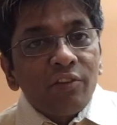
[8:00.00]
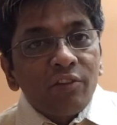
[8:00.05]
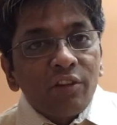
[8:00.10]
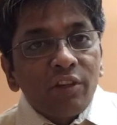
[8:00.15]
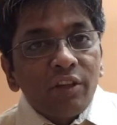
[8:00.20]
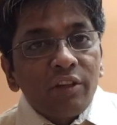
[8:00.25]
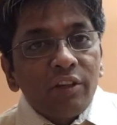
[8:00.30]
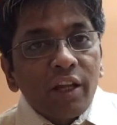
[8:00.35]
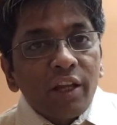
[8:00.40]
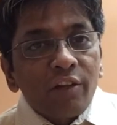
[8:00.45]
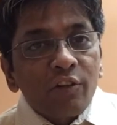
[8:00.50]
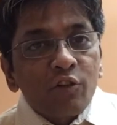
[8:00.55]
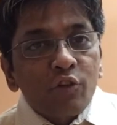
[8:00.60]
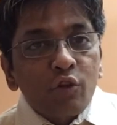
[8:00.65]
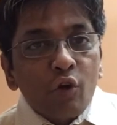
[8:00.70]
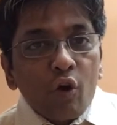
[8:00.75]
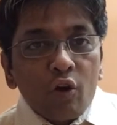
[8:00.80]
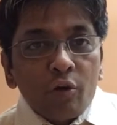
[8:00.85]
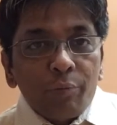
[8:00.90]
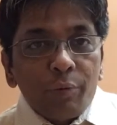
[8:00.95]
say that
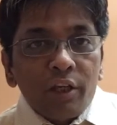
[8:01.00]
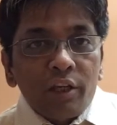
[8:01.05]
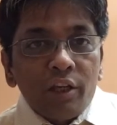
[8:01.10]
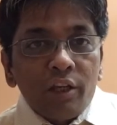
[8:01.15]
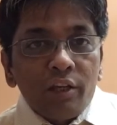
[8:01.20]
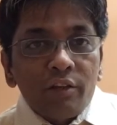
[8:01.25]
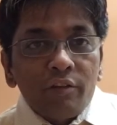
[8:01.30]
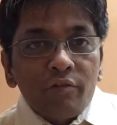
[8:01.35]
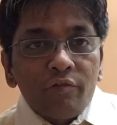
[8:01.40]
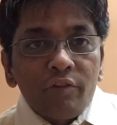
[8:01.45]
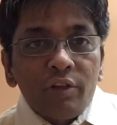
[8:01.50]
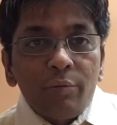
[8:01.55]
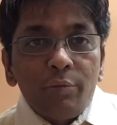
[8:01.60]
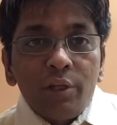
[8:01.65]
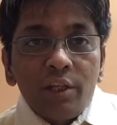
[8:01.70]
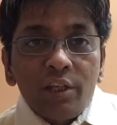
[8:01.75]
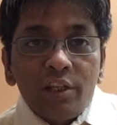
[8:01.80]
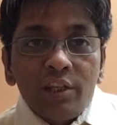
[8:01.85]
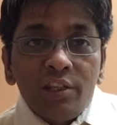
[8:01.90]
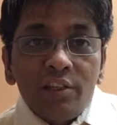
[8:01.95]
stock picking will
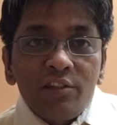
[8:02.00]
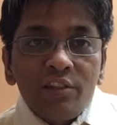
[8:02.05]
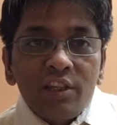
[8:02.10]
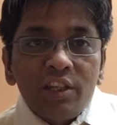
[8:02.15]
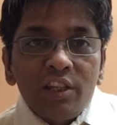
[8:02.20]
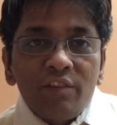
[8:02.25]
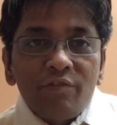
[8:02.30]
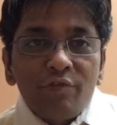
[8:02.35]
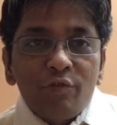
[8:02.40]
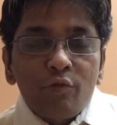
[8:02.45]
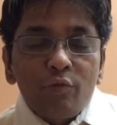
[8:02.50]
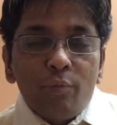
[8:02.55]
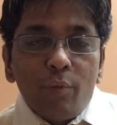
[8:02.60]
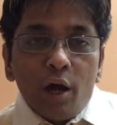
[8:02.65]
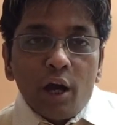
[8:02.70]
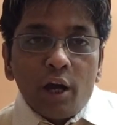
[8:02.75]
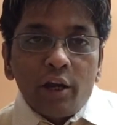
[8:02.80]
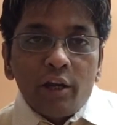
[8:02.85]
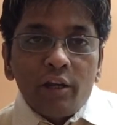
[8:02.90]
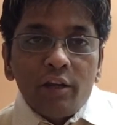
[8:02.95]
be easy if you
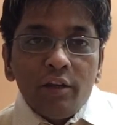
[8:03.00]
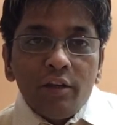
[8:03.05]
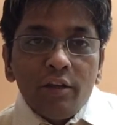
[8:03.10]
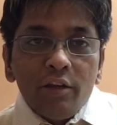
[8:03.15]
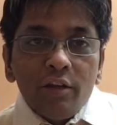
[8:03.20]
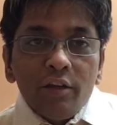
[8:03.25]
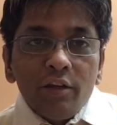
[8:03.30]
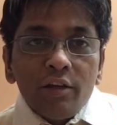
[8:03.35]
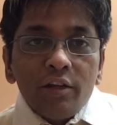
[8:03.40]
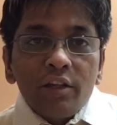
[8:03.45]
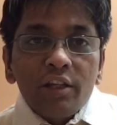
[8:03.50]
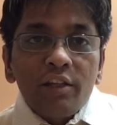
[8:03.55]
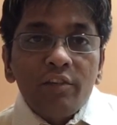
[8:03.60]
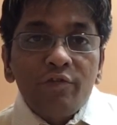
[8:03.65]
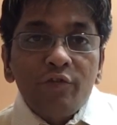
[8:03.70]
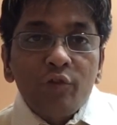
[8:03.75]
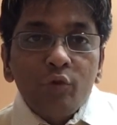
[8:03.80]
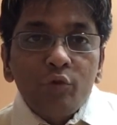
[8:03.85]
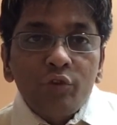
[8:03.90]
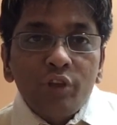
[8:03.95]
buy,
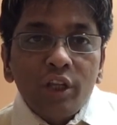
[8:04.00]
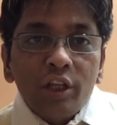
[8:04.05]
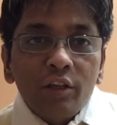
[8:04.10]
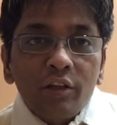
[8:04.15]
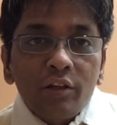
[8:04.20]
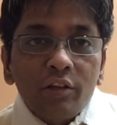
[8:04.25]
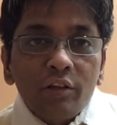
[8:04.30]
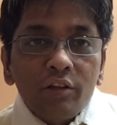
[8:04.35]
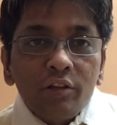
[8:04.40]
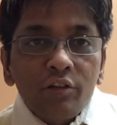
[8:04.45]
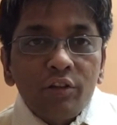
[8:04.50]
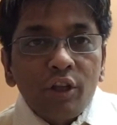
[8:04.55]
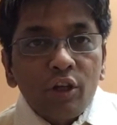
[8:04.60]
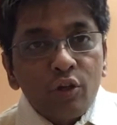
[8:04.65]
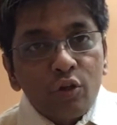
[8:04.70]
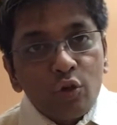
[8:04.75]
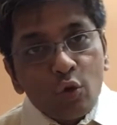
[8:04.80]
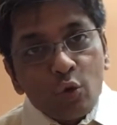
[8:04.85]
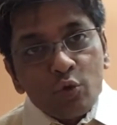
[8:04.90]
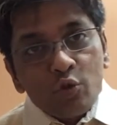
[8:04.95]
if you think the
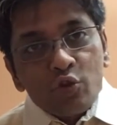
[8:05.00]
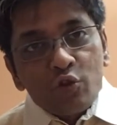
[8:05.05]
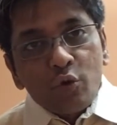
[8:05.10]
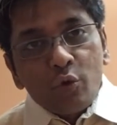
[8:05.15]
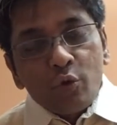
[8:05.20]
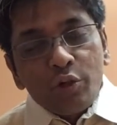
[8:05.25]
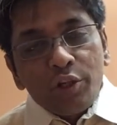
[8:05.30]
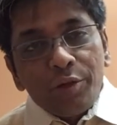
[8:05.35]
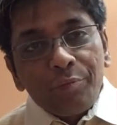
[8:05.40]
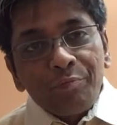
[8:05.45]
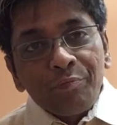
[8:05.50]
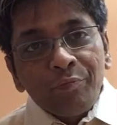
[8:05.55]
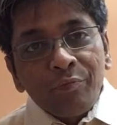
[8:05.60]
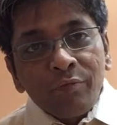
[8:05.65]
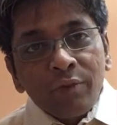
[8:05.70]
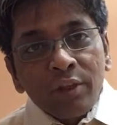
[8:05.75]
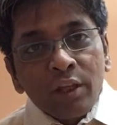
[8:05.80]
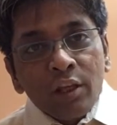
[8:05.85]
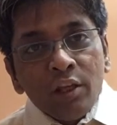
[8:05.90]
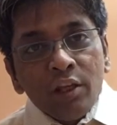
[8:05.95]
growth story.
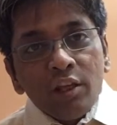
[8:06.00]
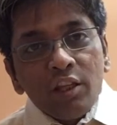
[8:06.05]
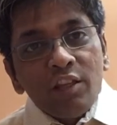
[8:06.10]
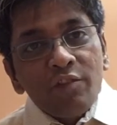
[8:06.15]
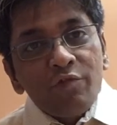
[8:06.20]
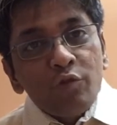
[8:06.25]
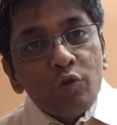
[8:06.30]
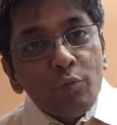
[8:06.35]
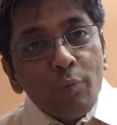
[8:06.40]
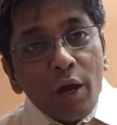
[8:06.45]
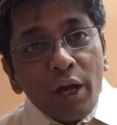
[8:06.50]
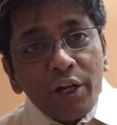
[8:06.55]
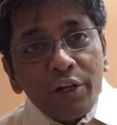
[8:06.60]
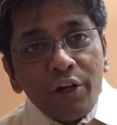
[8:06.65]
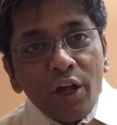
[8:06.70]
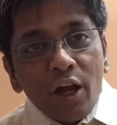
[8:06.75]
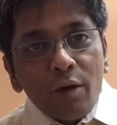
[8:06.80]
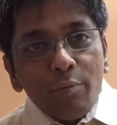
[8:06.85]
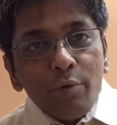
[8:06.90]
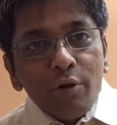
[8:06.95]
If you buy
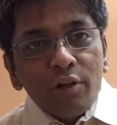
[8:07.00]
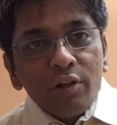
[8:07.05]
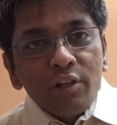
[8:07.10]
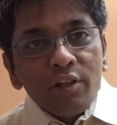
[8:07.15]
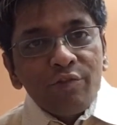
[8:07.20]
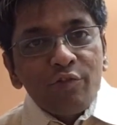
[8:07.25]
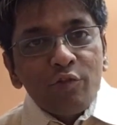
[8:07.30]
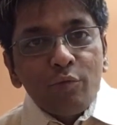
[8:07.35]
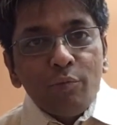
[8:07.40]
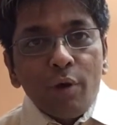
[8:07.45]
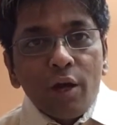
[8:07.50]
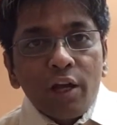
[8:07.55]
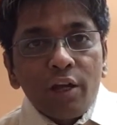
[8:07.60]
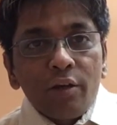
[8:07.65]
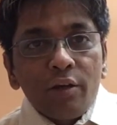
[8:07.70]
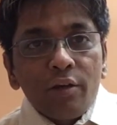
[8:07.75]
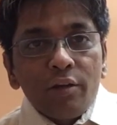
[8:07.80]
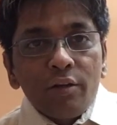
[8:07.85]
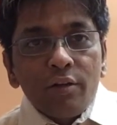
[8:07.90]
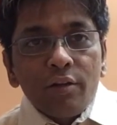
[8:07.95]
Dabur, if you buy
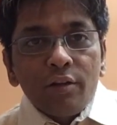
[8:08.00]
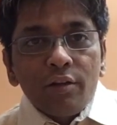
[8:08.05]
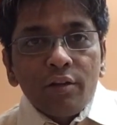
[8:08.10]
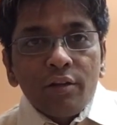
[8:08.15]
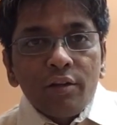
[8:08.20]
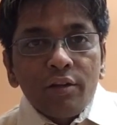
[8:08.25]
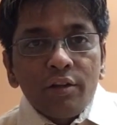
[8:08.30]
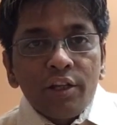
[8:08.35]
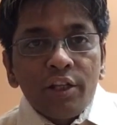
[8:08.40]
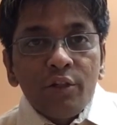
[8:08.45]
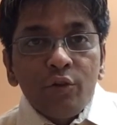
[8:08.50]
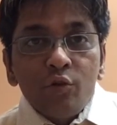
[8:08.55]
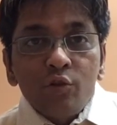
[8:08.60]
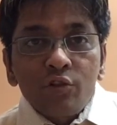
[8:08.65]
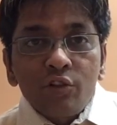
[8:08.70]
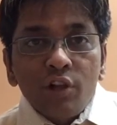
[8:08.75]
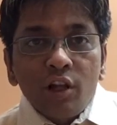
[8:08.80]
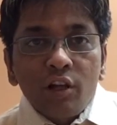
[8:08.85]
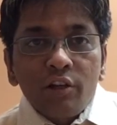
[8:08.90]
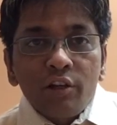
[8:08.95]

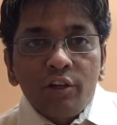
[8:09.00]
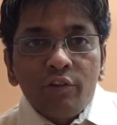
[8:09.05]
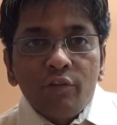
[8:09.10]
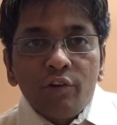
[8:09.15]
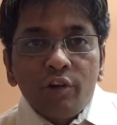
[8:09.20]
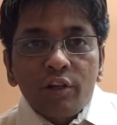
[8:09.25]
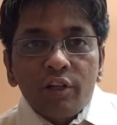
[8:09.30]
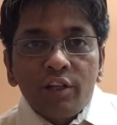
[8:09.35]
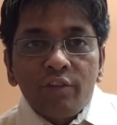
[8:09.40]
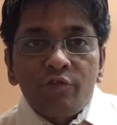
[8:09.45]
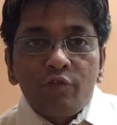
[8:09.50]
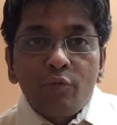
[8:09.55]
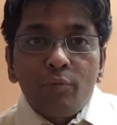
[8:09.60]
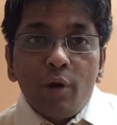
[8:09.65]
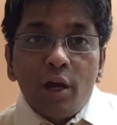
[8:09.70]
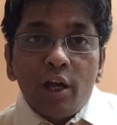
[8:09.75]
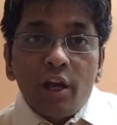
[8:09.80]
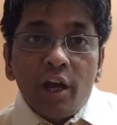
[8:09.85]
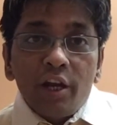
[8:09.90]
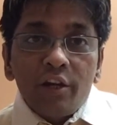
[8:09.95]
Hindustan Lever, if you
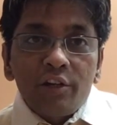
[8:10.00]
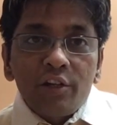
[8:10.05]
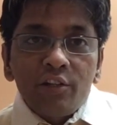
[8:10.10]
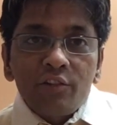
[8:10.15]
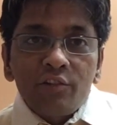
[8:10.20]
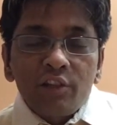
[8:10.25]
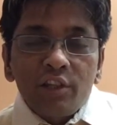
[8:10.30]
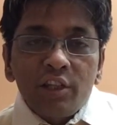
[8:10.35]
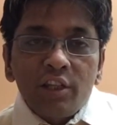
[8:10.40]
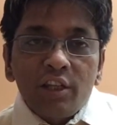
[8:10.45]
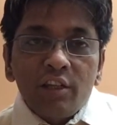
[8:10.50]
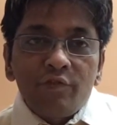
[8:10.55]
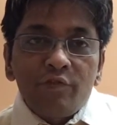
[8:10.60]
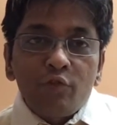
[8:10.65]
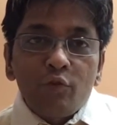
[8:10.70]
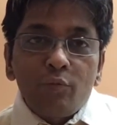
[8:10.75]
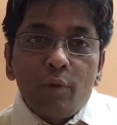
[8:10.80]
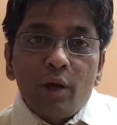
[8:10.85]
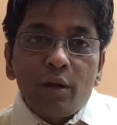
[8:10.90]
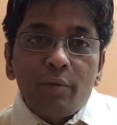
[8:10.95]
buy ITC, if
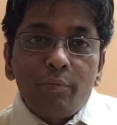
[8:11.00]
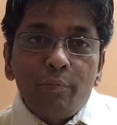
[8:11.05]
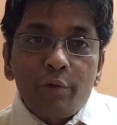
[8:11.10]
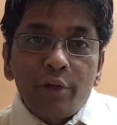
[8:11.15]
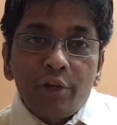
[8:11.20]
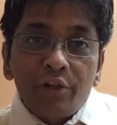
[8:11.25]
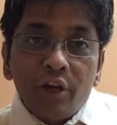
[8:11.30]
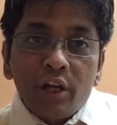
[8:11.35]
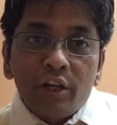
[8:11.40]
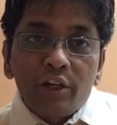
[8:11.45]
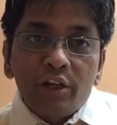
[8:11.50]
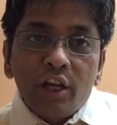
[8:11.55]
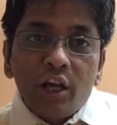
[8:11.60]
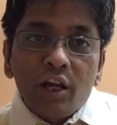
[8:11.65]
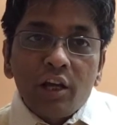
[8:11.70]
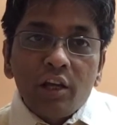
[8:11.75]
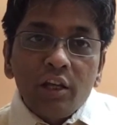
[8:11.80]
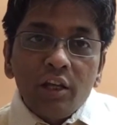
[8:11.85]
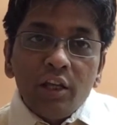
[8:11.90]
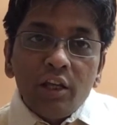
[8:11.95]
you buy
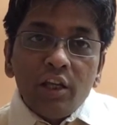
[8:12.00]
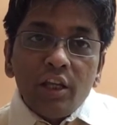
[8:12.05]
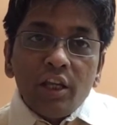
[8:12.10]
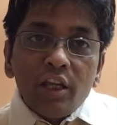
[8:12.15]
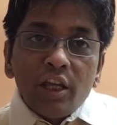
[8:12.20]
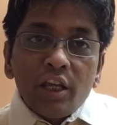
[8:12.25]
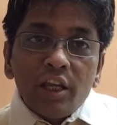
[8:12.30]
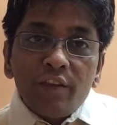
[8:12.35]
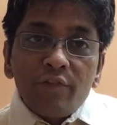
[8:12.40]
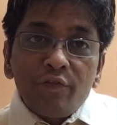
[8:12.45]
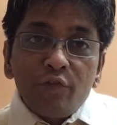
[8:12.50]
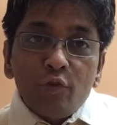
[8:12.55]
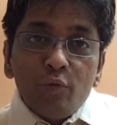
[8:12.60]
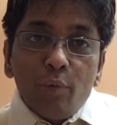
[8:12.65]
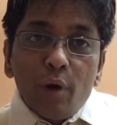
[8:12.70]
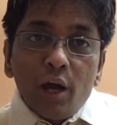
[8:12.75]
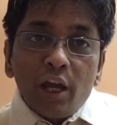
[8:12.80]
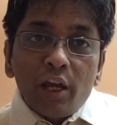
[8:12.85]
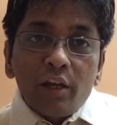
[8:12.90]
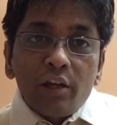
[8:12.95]
Britannia, if you
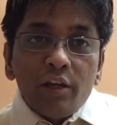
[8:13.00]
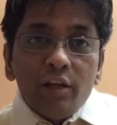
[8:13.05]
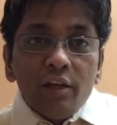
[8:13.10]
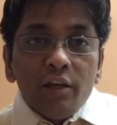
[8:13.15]
buy